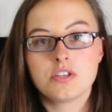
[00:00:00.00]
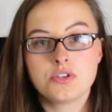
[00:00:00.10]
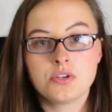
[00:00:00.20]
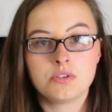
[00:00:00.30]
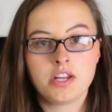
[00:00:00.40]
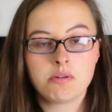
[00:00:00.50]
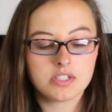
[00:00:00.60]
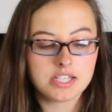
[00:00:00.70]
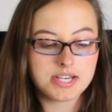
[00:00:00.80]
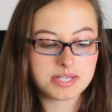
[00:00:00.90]
So now we're
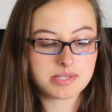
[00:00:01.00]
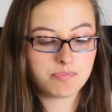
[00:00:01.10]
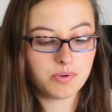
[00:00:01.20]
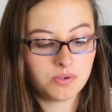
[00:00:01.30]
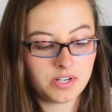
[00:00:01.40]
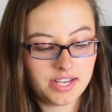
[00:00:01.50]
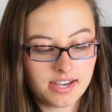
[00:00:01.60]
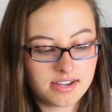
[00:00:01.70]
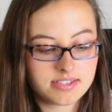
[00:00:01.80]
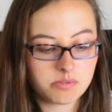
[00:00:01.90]
going to take a spoon, I
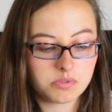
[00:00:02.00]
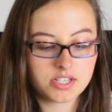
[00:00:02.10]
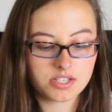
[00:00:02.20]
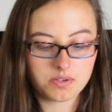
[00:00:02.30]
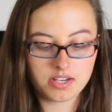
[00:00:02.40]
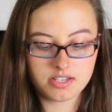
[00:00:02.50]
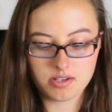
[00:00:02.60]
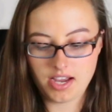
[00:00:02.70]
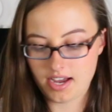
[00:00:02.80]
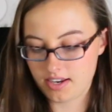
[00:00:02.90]
guess, and we're just going
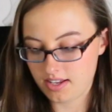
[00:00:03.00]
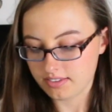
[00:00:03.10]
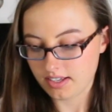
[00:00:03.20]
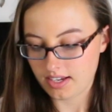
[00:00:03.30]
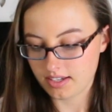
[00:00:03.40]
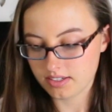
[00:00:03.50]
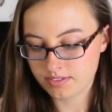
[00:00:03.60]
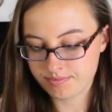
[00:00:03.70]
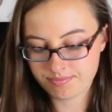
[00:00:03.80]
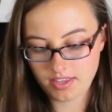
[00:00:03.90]
to add in like
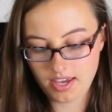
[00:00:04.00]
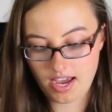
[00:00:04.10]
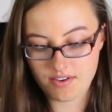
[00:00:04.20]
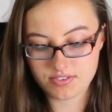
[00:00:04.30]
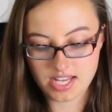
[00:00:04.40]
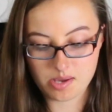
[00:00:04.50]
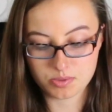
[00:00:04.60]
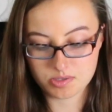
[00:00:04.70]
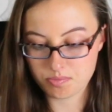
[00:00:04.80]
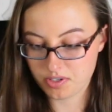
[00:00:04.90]
half a
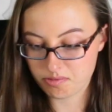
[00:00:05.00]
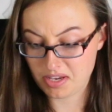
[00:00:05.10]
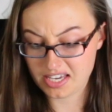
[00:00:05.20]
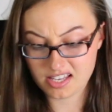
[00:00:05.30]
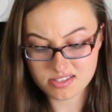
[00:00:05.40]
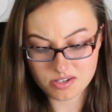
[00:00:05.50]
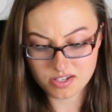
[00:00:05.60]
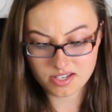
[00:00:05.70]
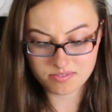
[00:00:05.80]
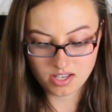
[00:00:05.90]
tablespoon of baking
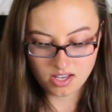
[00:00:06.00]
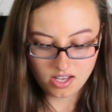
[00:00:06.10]
soda.